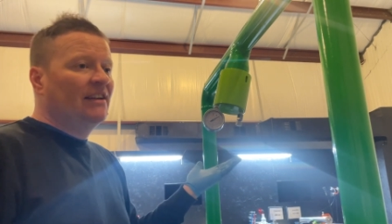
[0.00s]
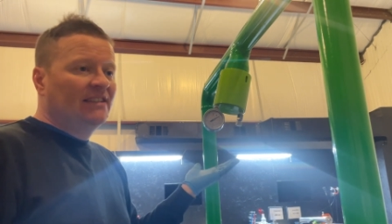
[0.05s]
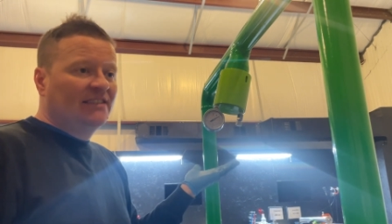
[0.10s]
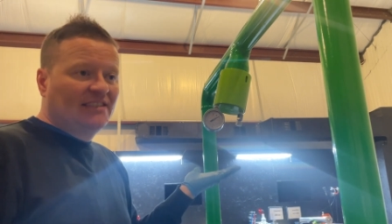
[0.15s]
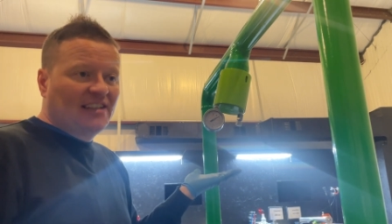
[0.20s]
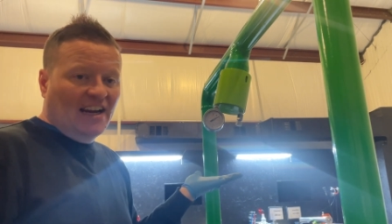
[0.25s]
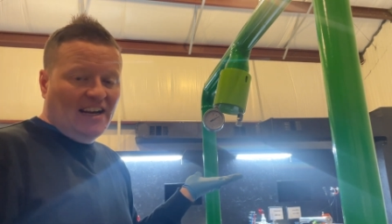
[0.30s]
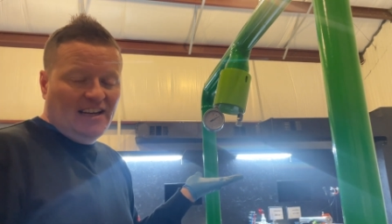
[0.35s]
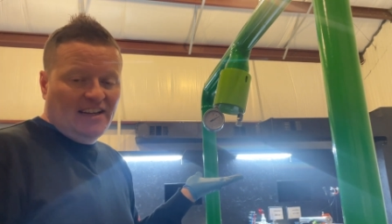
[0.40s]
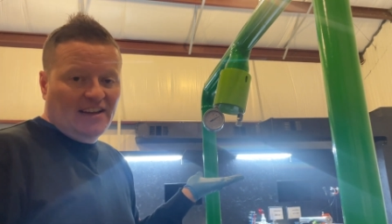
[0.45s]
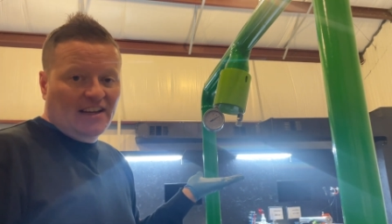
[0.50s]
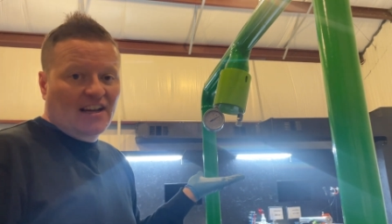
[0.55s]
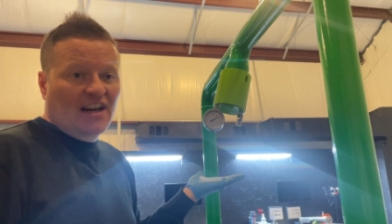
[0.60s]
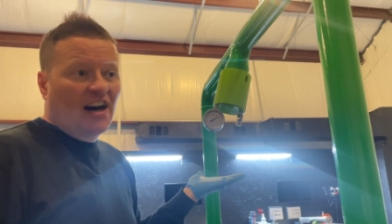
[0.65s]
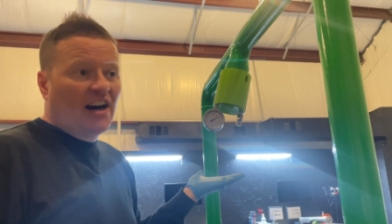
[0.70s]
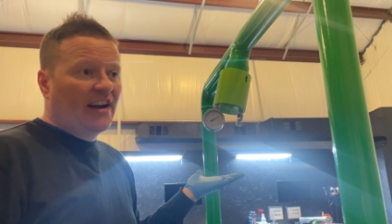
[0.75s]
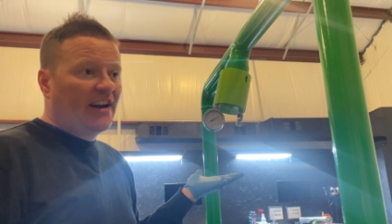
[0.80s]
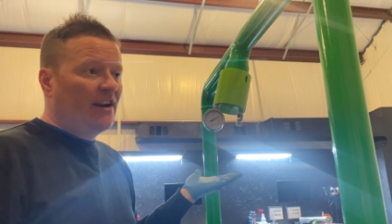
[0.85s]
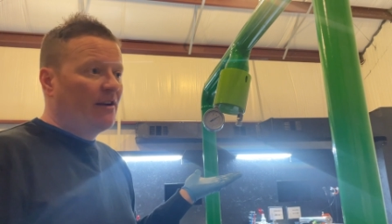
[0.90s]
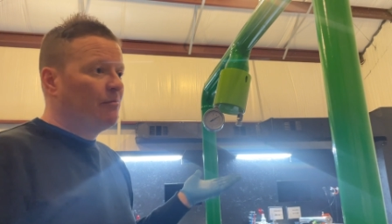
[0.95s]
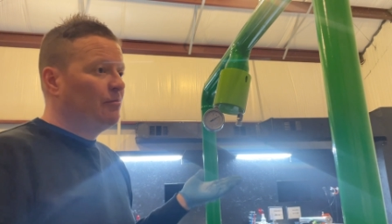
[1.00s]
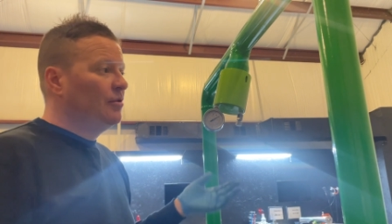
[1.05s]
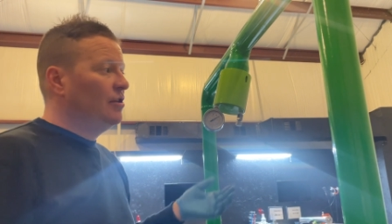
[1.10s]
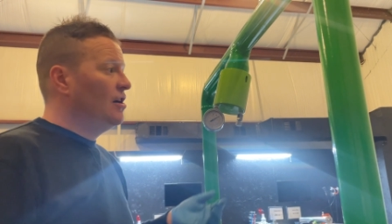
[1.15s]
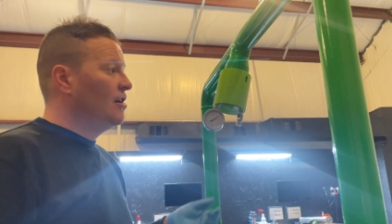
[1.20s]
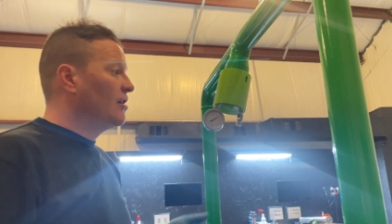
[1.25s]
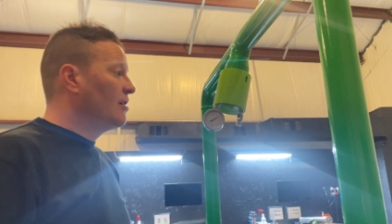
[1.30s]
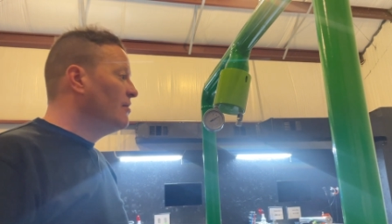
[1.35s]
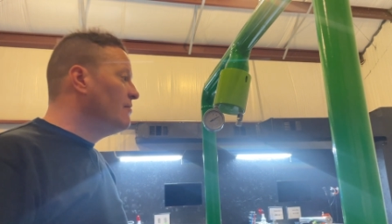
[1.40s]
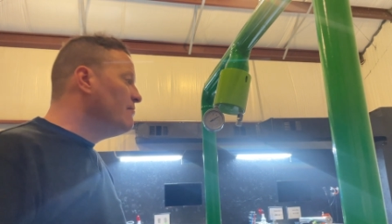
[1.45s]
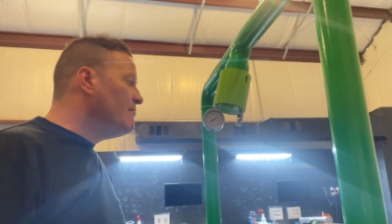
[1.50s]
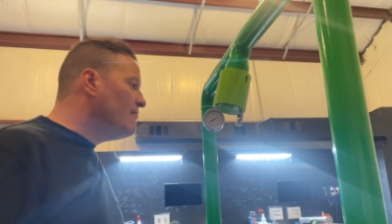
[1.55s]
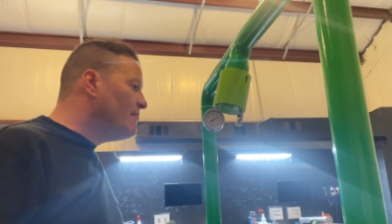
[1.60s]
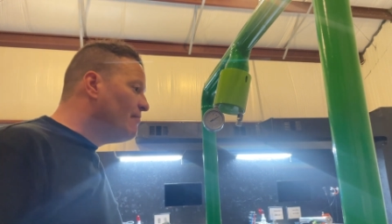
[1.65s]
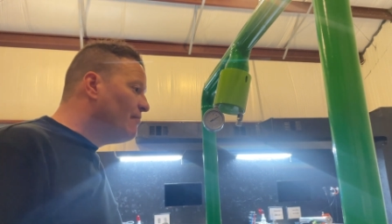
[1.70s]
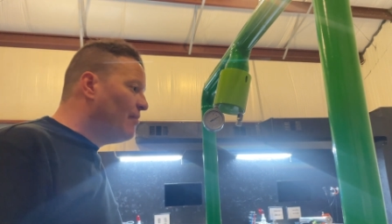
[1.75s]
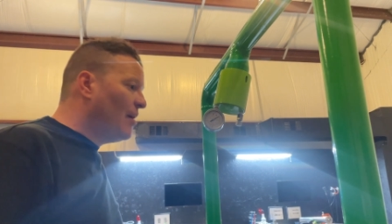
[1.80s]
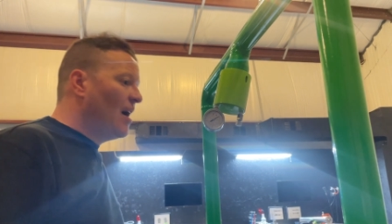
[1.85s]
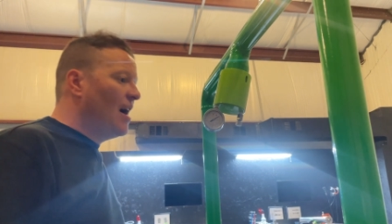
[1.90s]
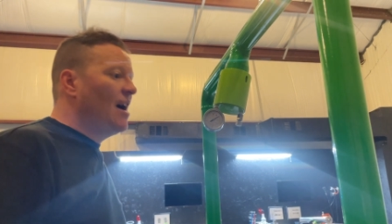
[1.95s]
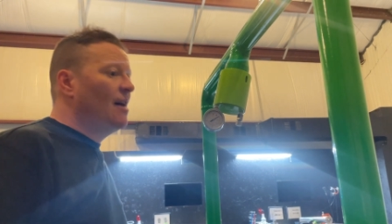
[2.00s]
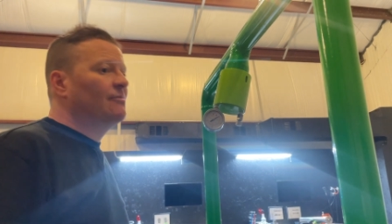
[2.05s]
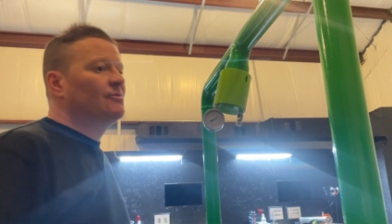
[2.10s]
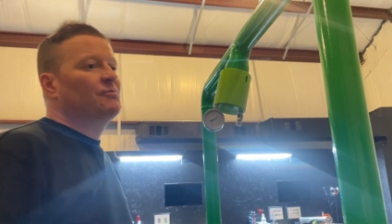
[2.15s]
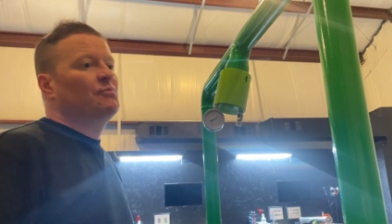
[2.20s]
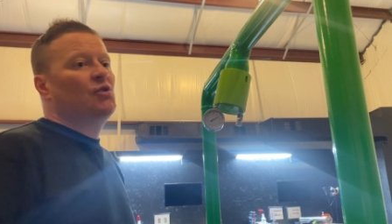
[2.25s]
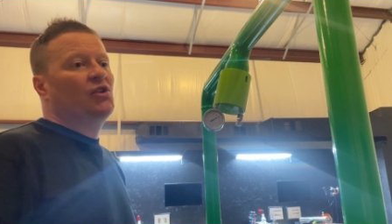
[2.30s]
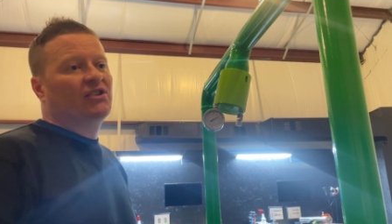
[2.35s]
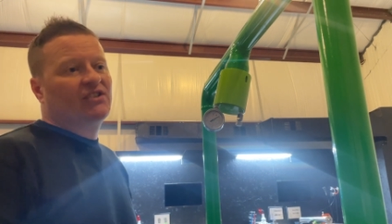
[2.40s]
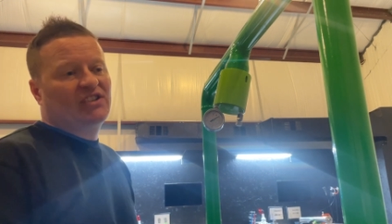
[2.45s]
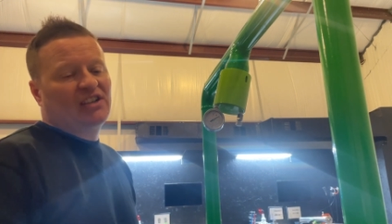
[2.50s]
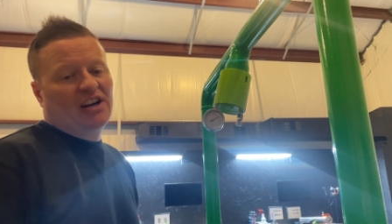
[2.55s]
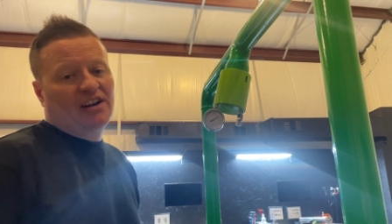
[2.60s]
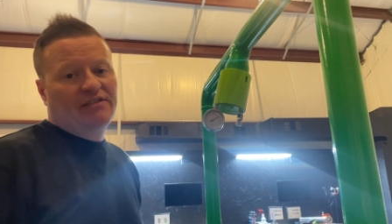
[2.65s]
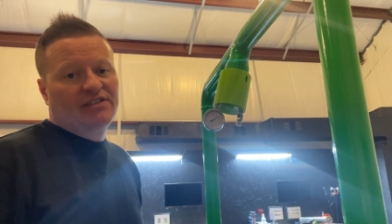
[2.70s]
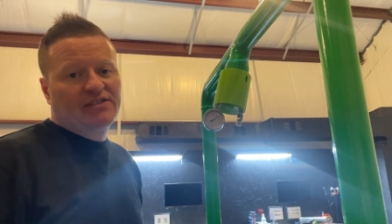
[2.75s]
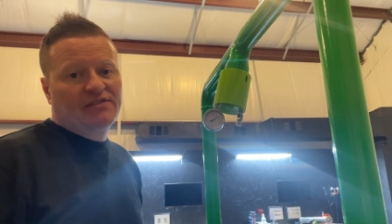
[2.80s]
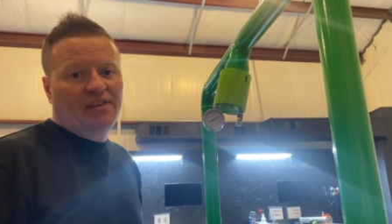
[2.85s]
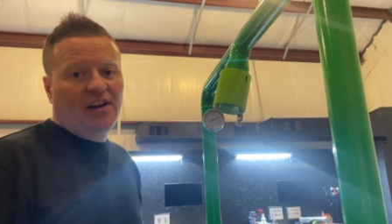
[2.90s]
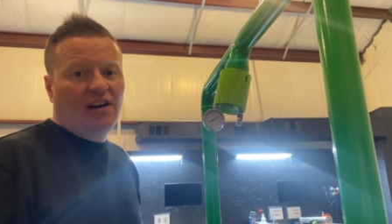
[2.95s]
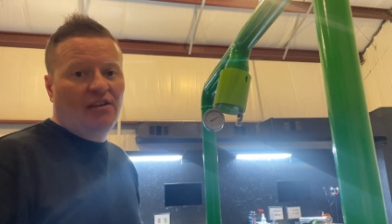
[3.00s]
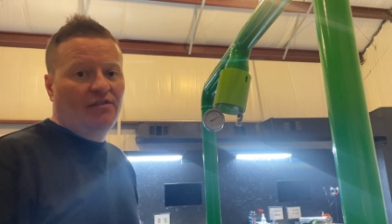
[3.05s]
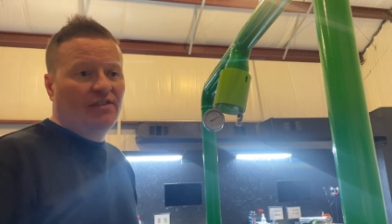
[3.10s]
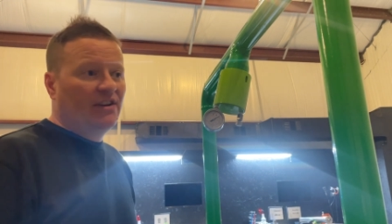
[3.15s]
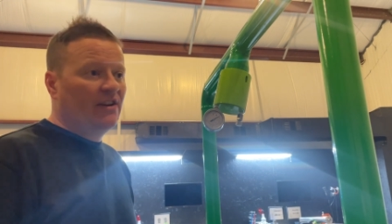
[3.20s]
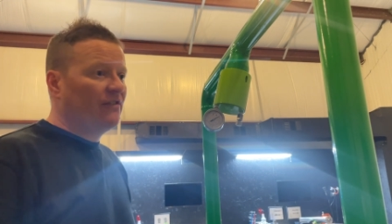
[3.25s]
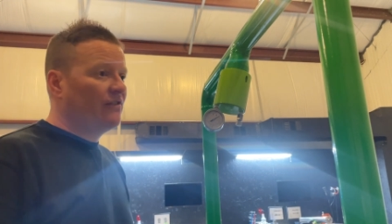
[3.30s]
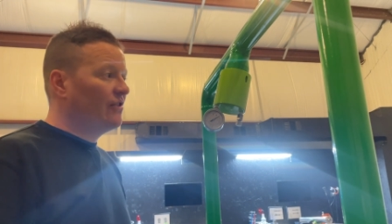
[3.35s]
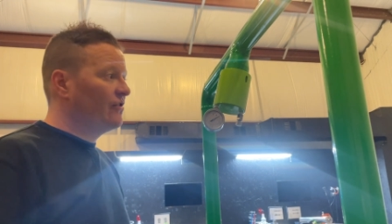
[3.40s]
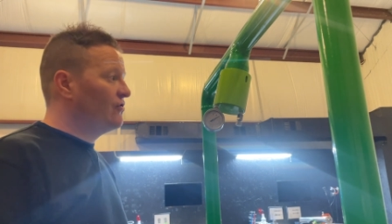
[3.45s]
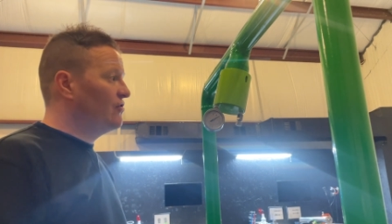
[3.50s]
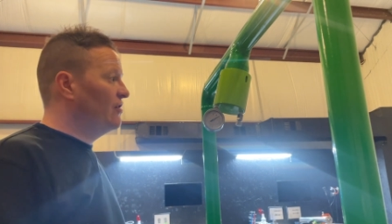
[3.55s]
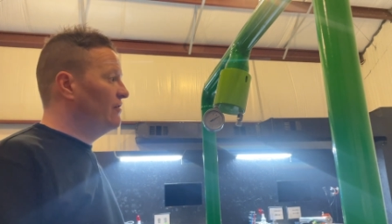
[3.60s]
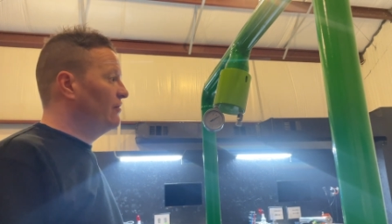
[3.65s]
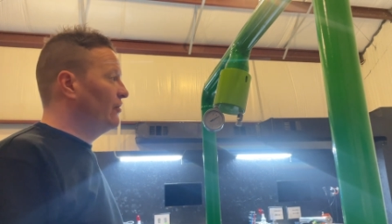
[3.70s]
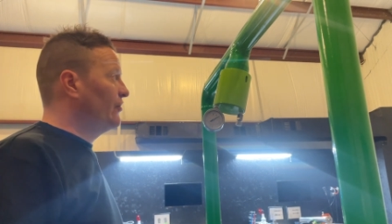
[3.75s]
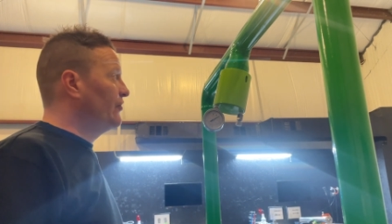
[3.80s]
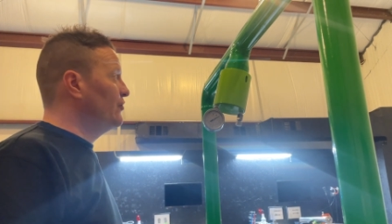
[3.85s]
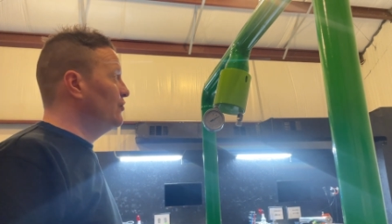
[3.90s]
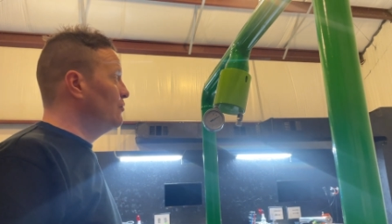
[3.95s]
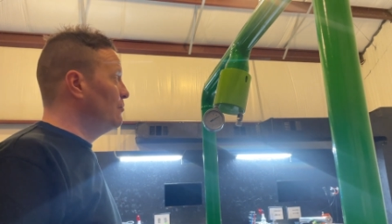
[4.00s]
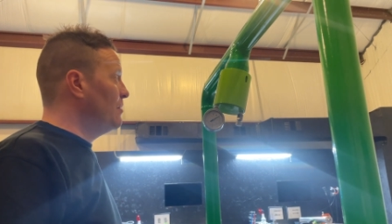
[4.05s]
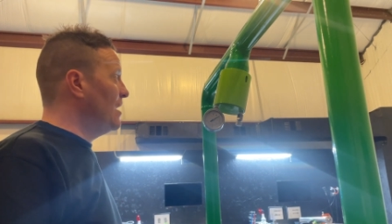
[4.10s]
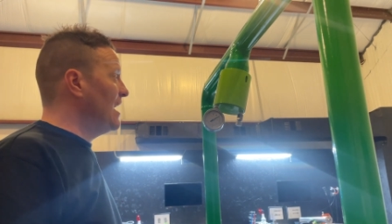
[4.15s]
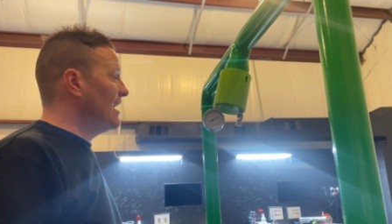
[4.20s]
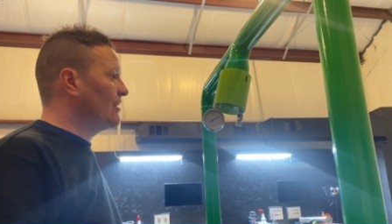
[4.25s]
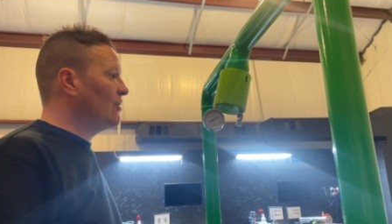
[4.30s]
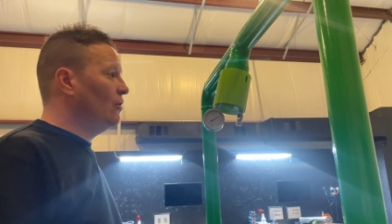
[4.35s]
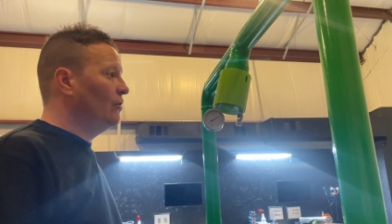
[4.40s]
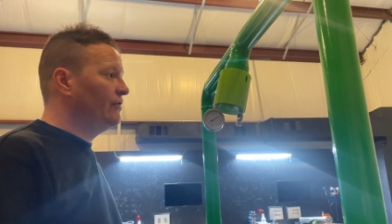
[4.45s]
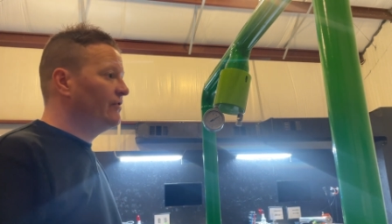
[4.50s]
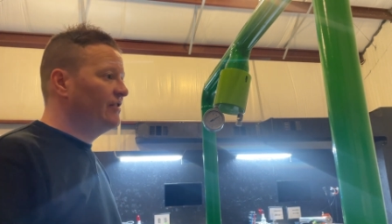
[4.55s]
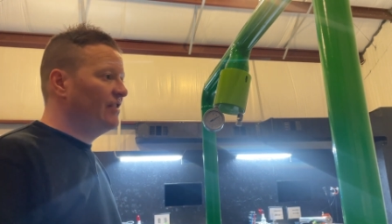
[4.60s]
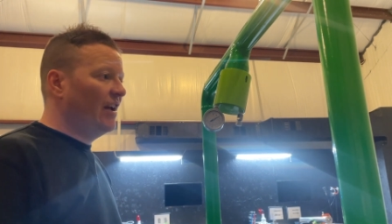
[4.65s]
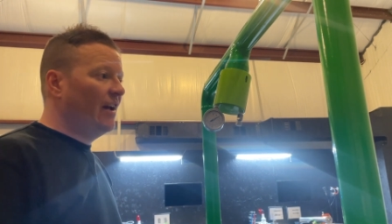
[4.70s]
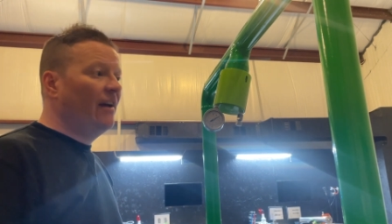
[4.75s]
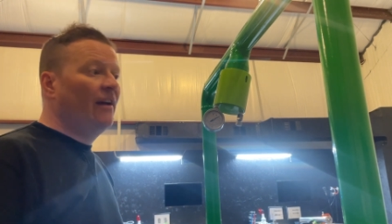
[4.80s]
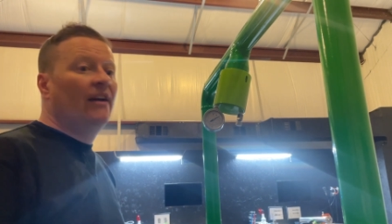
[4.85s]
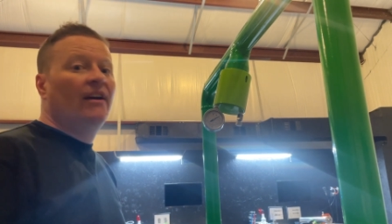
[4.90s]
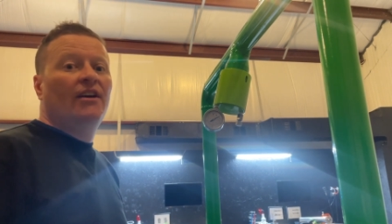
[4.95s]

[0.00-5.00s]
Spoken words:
tighten the carrier plug, perhaps put a service valve and a retrieval tool back onto it,